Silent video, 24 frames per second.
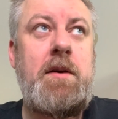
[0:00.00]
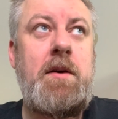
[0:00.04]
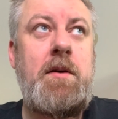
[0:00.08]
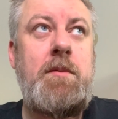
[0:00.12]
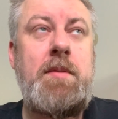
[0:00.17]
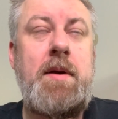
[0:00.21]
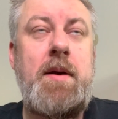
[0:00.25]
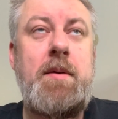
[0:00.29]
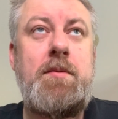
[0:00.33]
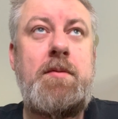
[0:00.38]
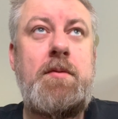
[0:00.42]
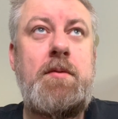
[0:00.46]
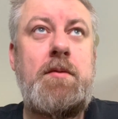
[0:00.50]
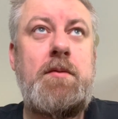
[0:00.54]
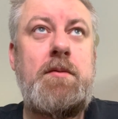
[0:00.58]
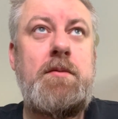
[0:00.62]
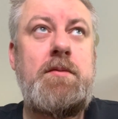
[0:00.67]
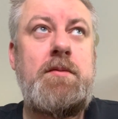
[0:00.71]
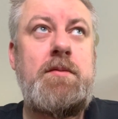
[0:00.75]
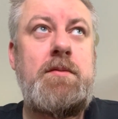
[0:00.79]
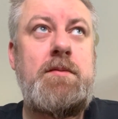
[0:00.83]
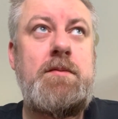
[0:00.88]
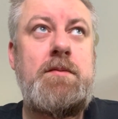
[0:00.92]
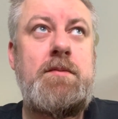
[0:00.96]
People
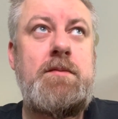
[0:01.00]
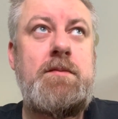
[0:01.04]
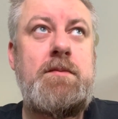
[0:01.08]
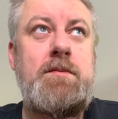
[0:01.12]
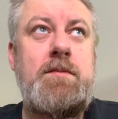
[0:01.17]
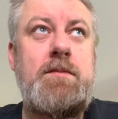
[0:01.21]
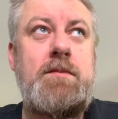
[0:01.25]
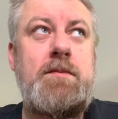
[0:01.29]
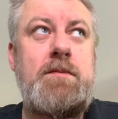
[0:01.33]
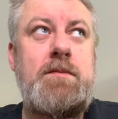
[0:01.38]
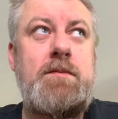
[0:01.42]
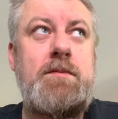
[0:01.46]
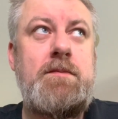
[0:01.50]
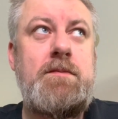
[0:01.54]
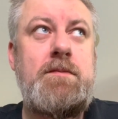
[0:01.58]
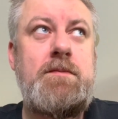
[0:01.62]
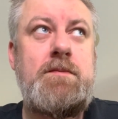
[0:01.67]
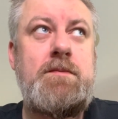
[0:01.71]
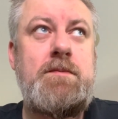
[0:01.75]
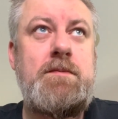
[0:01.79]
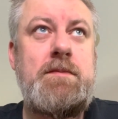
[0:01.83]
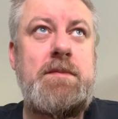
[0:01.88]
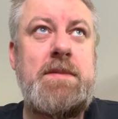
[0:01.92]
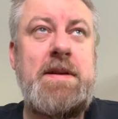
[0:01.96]

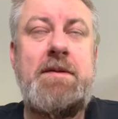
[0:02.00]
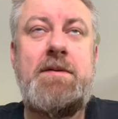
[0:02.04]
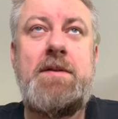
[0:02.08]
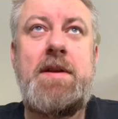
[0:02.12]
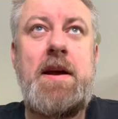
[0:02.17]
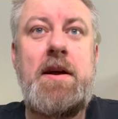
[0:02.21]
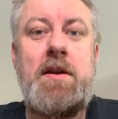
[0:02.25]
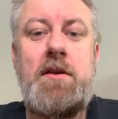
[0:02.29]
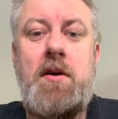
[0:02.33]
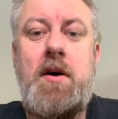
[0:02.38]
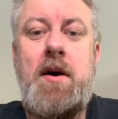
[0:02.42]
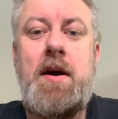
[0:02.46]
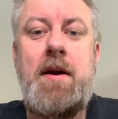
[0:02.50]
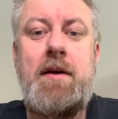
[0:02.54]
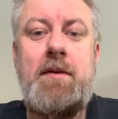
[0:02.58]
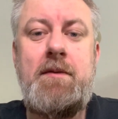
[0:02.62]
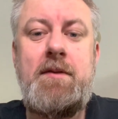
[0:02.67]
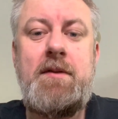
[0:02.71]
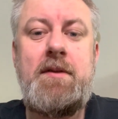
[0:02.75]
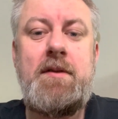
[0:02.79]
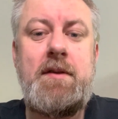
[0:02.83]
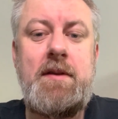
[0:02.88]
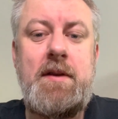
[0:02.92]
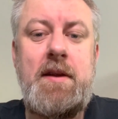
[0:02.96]
live their
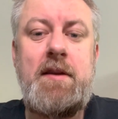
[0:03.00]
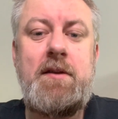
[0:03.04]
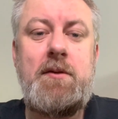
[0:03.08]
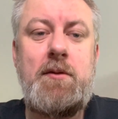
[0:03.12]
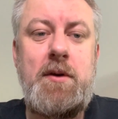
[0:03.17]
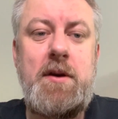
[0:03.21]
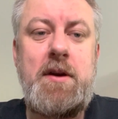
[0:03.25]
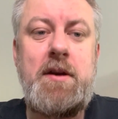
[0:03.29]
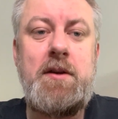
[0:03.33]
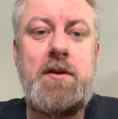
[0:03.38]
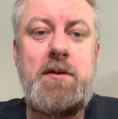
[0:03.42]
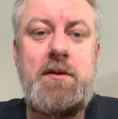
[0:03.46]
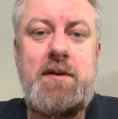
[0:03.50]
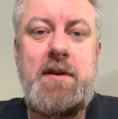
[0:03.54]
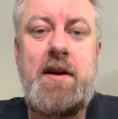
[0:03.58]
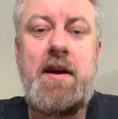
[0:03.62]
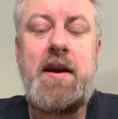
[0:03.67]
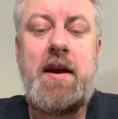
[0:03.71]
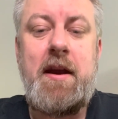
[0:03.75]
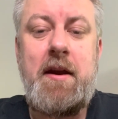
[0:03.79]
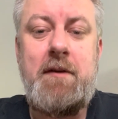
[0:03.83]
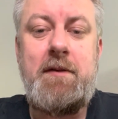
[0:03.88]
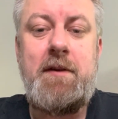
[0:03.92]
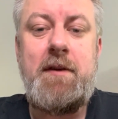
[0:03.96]
lives, and that's all you can do is take
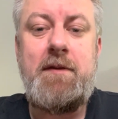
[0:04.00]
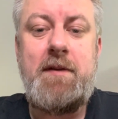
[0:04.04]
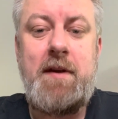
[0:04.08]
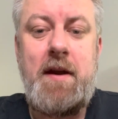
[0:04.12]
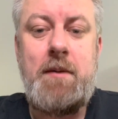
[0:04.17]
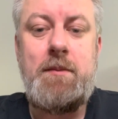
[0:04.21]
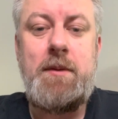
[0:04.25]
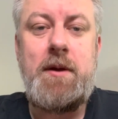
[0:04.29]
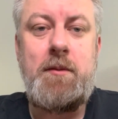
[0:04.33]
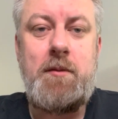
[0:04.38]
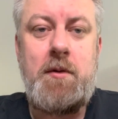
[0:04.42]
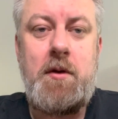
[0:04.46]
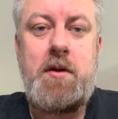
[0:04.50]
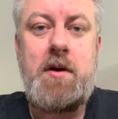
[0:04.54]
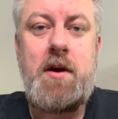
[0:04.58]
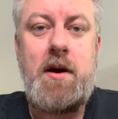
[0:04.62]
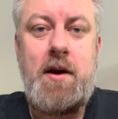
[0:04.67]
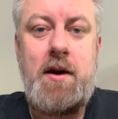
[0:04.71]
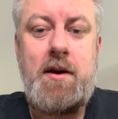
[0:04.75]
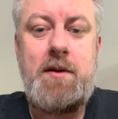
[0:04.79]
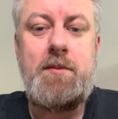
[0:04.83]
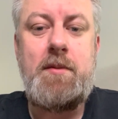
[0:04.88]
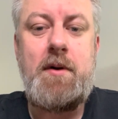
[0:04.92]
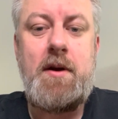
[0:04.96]
care of your family, work
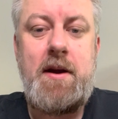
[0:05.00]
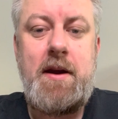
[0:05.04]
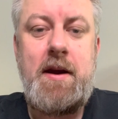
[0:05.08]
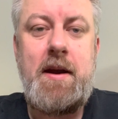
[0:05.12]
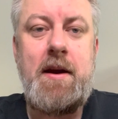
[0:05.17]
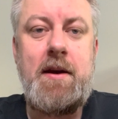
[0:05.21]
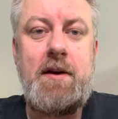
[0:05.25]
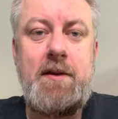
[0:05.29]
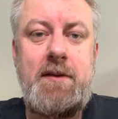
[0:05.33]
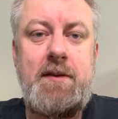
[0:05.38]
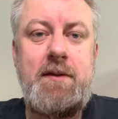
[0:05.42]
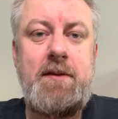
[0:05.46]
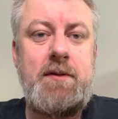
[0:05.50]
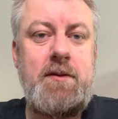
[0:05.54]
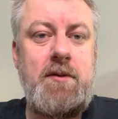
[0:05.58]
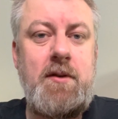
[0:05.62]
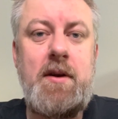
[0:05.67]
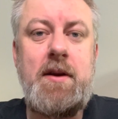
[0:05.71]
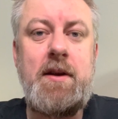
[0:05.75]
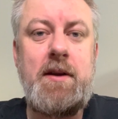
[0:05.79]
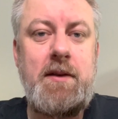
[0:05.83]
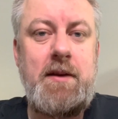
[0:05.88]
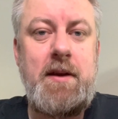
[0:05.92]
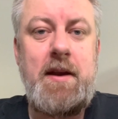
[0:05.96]
hard, buy a house, try
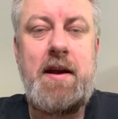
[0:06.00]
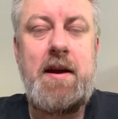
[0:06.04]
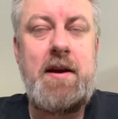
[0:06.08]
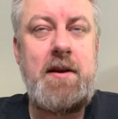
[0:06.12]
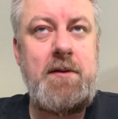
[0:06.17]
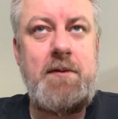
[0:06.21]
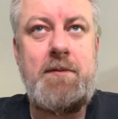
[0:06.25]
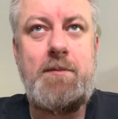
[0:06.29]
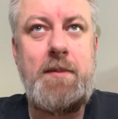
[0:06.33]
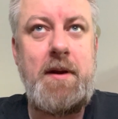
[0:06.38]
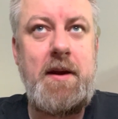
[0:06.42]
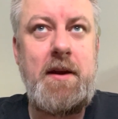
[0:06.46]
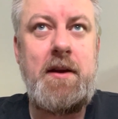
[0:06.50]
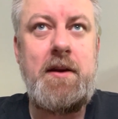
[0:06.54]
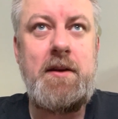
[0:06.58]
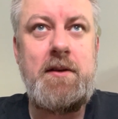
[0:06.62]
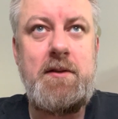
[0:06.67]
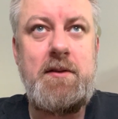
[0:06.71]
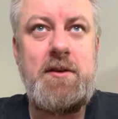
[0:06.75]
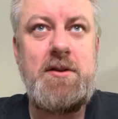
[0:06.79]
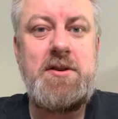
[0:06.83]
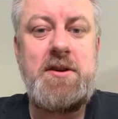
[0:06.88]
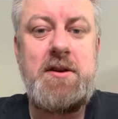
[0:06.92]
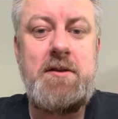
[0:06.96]
and get out of being in
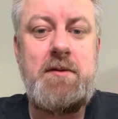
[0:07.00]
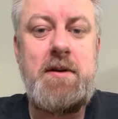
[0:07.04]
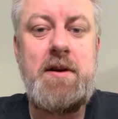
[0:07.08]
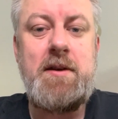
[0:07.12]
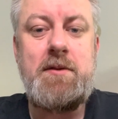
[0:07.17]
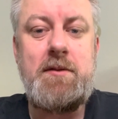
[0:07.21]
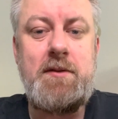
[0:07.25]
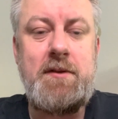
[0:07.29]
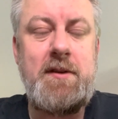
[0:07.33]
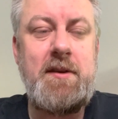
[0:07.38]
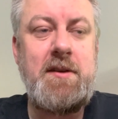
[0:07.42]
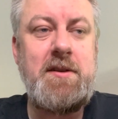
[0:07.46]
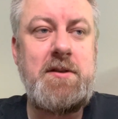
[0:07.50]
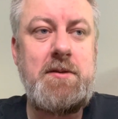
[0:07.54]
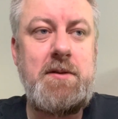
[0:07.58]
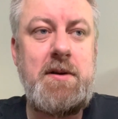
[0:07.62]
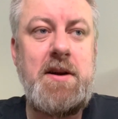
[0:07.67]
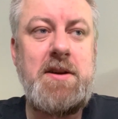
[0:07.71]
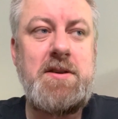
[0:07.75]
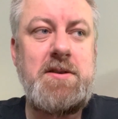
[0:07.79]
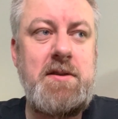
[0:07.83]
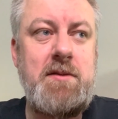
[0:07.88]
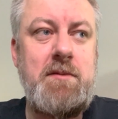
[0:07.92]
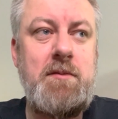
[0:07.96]
the shit rental
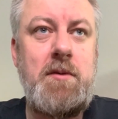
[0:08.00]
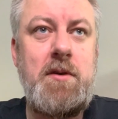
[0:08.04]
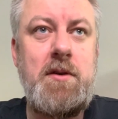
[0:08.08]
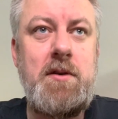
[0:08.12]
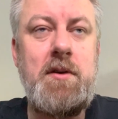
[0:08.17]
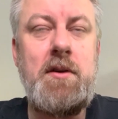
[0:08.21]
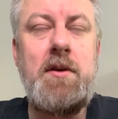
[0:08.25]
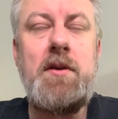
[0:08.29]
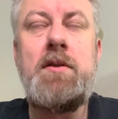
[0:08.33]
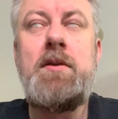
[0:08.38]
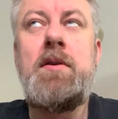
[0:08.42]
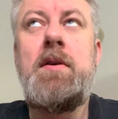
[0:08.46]
situation and whatnot.